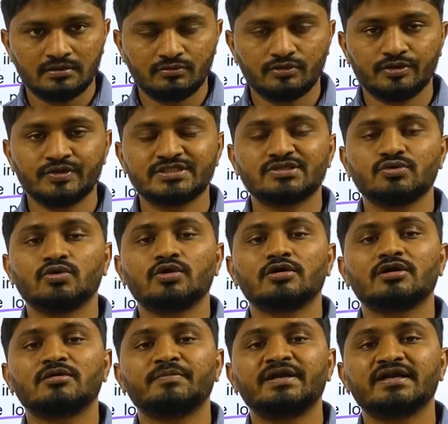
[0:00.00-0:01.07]
USA no
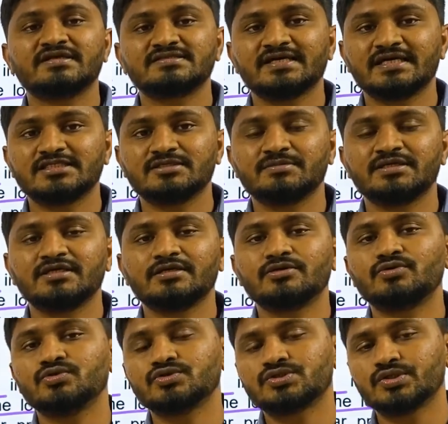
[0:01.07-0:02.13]
longer maintains the hegemony
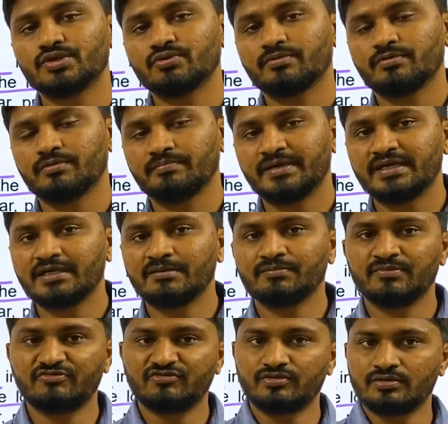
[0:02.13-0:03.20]
it used to maintain
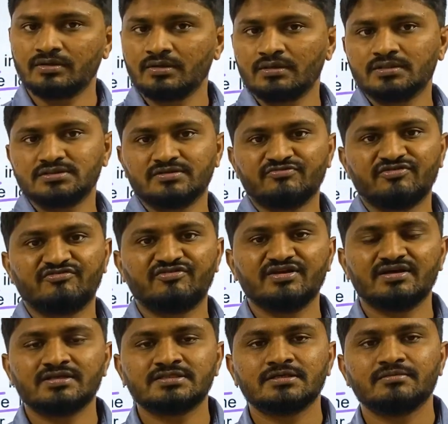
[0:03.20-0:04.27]
before some 50
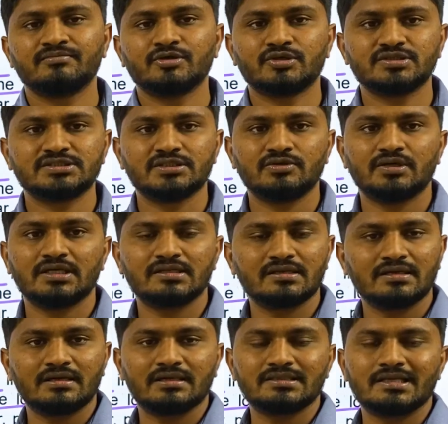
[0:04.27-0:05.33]
years, because now
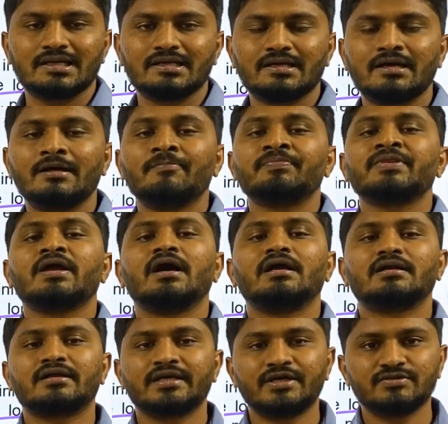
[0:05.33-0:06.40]
other
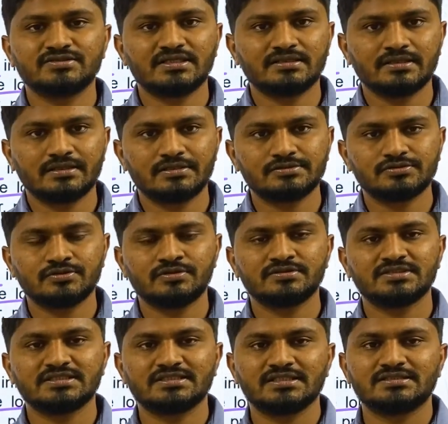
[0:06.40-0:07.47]
alternatives are there also,
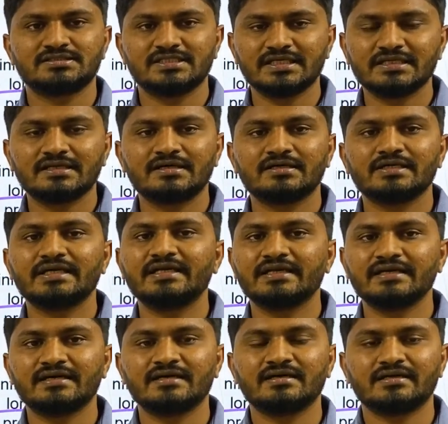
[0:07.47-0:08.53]
such as China,
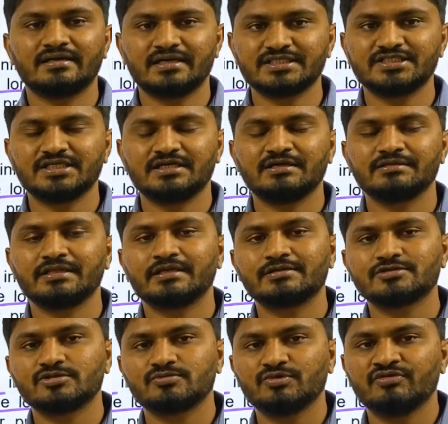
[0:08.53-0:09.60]
India, and Russia. They are
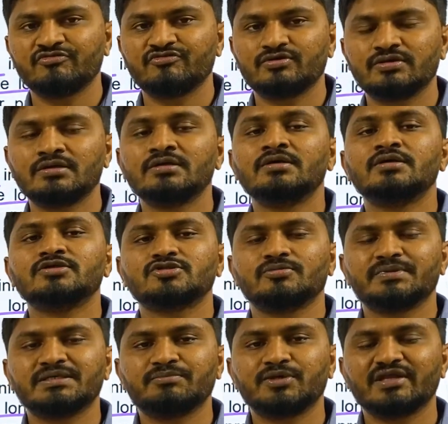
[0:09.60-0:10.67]
also moving forward. So
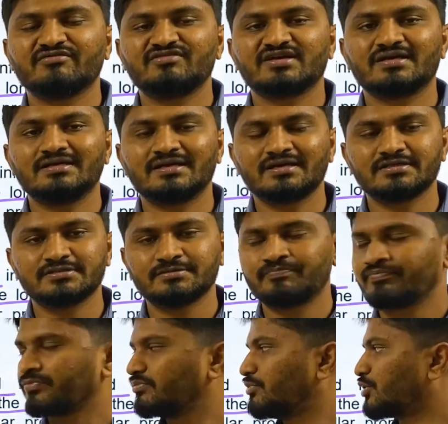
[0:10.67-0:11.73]
many of the countries,
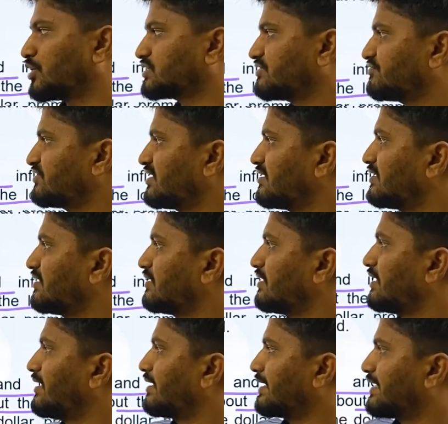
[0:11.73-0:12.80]
because of the
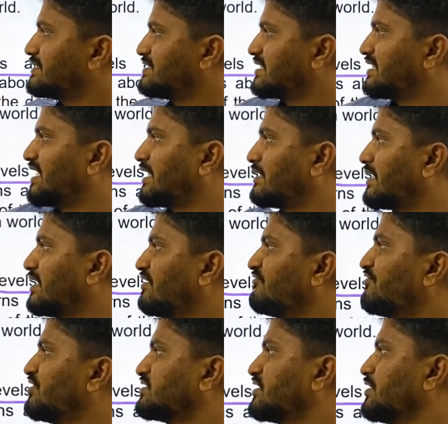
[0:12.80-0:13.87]
rising debt and
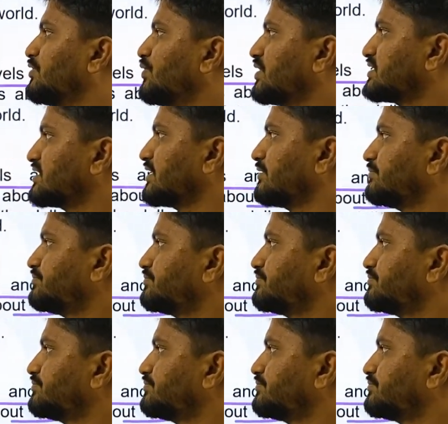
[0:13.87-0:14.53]
inflation in USA,